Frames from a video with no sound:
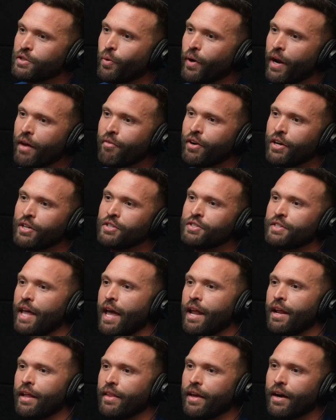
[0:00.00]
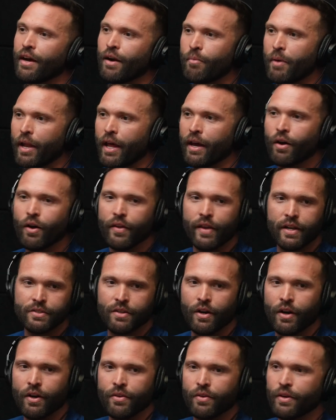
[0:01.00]
So whenever they're standing there, I'll be like, oh,
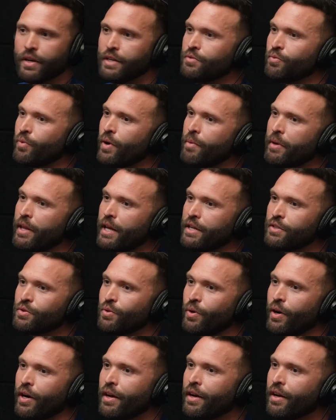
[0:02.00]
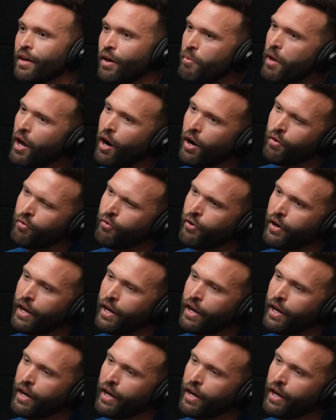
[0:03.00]
that's Arthur. He's ripping that sword. It'd be hard to